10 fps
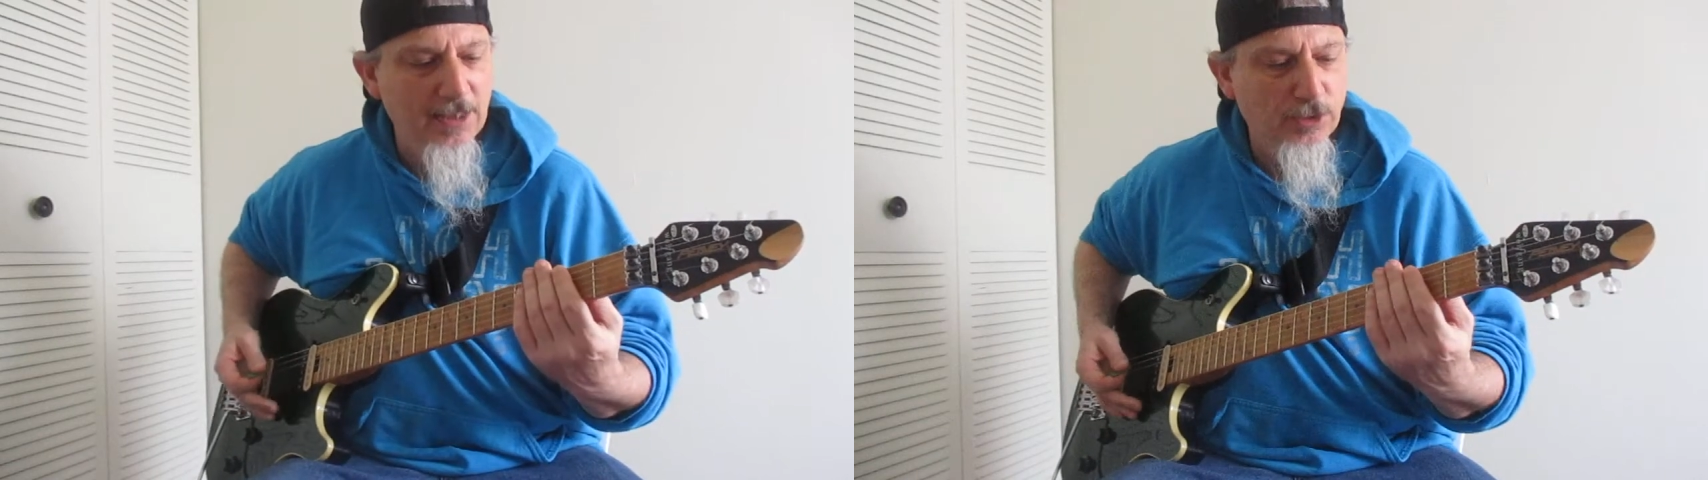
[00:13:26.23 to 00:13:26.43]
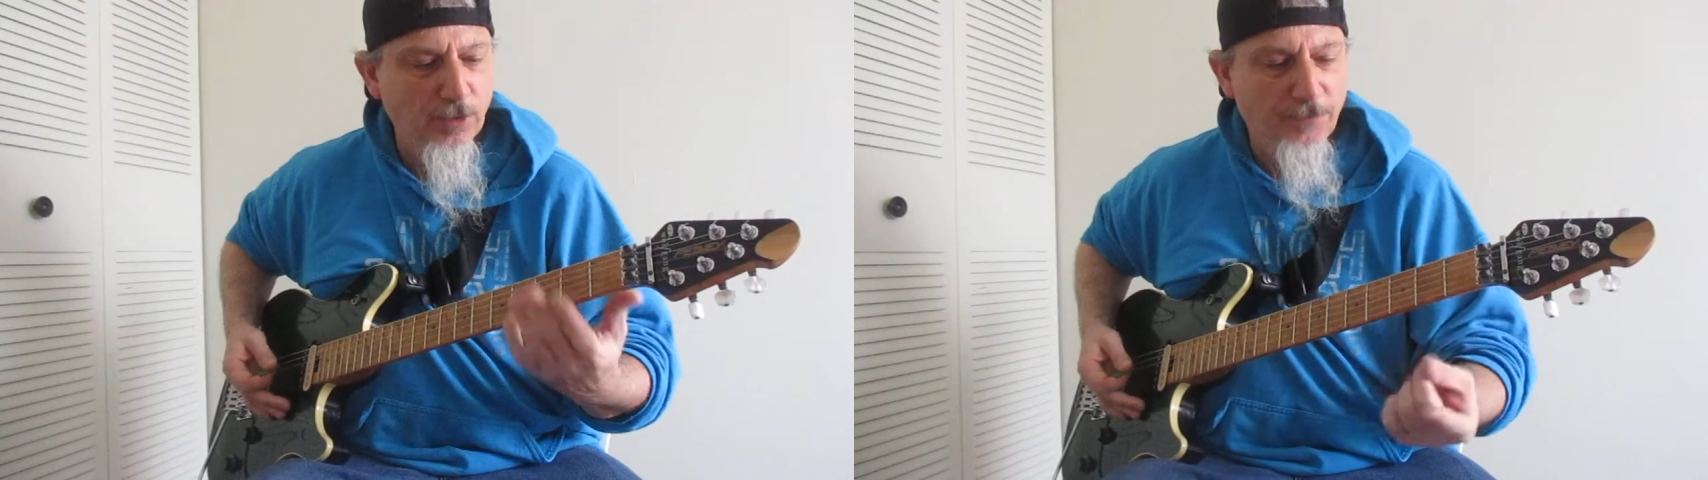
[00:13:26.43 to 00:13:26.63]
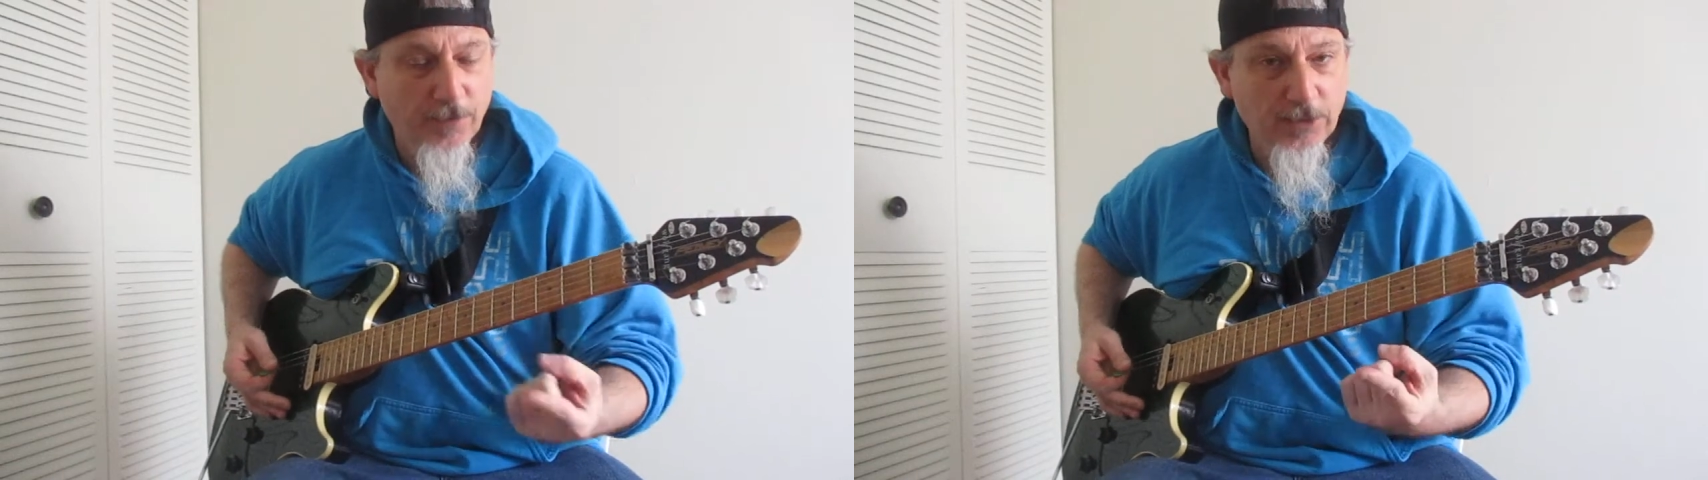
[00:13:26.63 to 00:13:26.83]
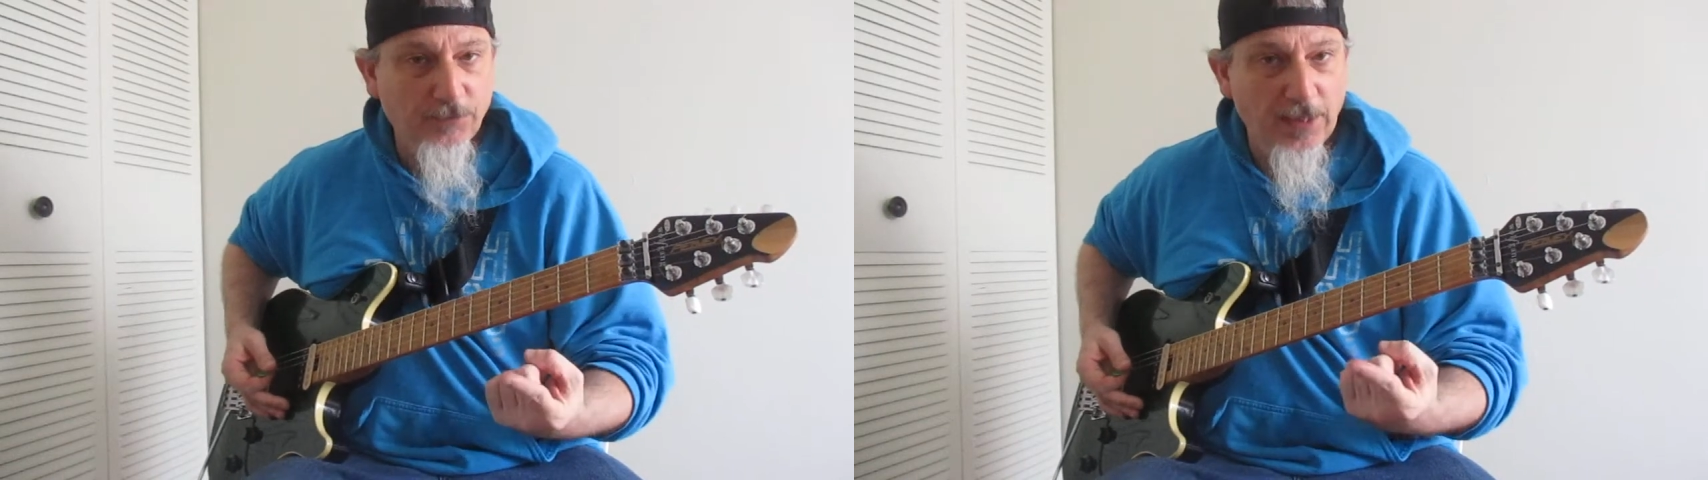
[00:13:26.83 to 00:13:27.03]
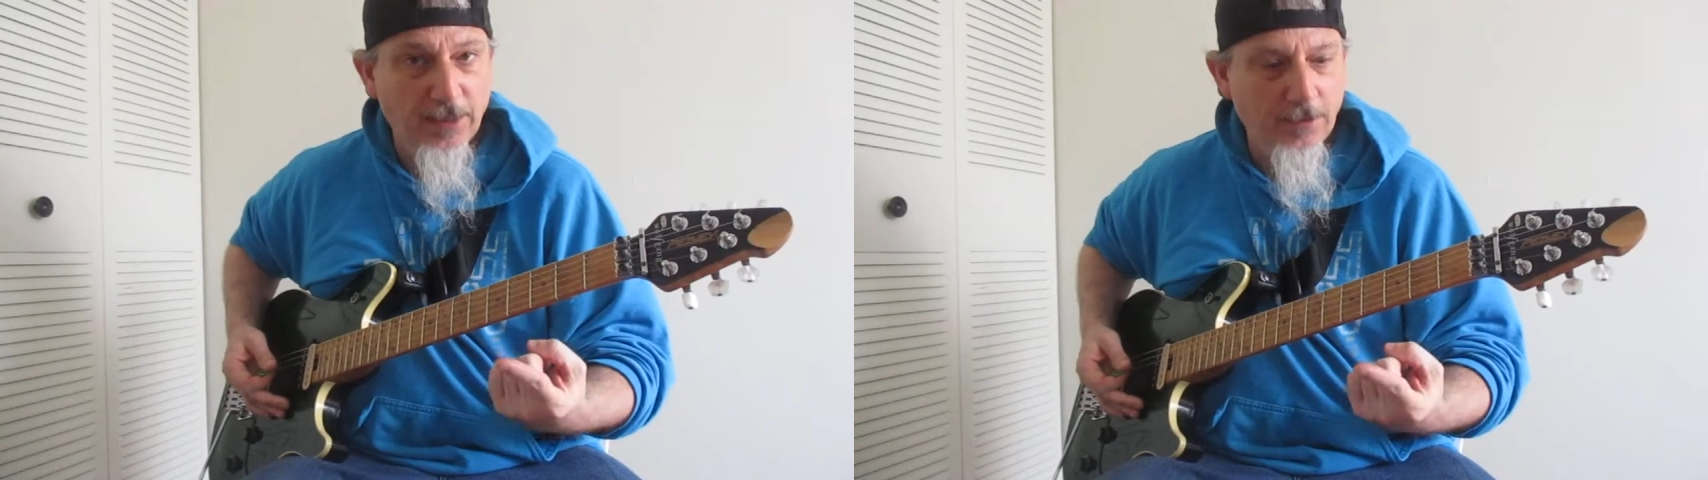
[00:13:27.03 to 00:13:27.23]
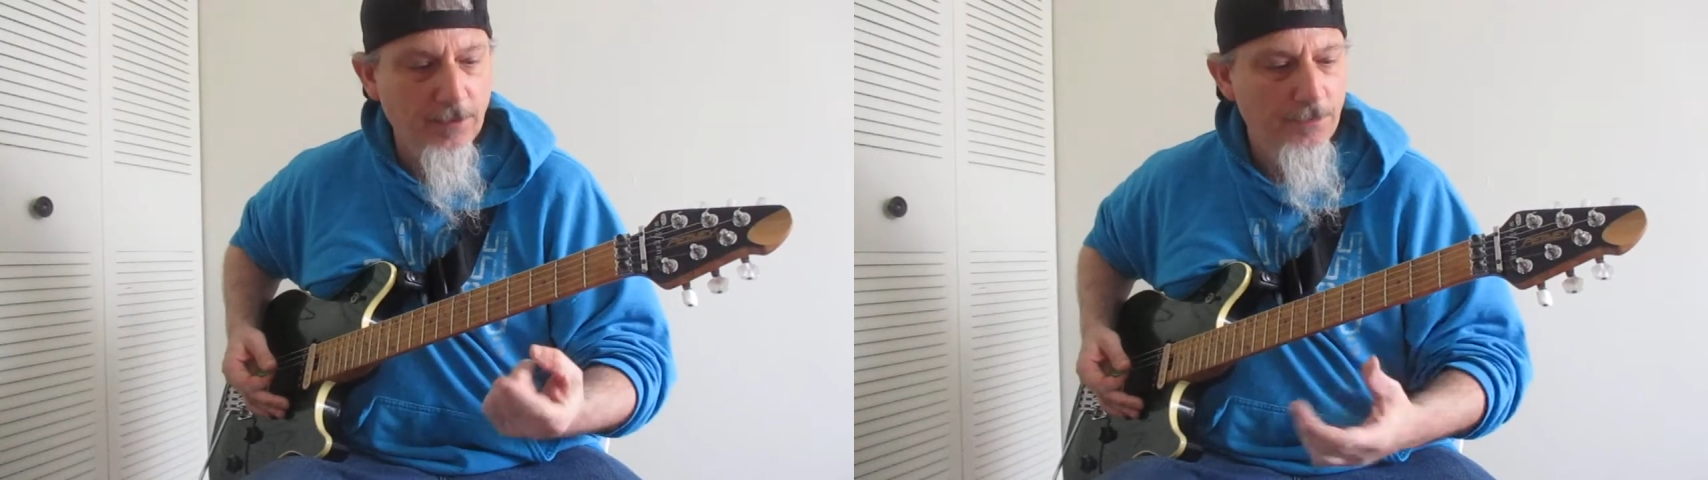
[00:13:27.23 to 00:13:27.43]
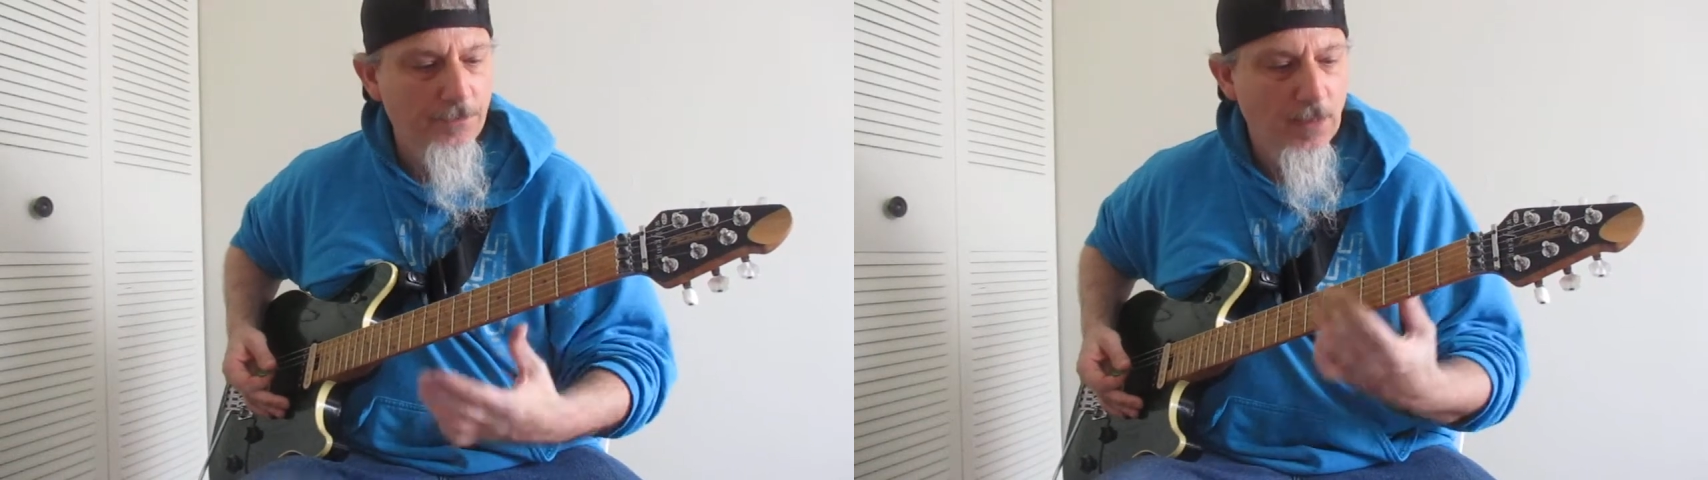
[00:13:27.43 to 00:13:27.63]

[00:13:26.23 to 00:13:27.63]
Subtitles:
is your first finger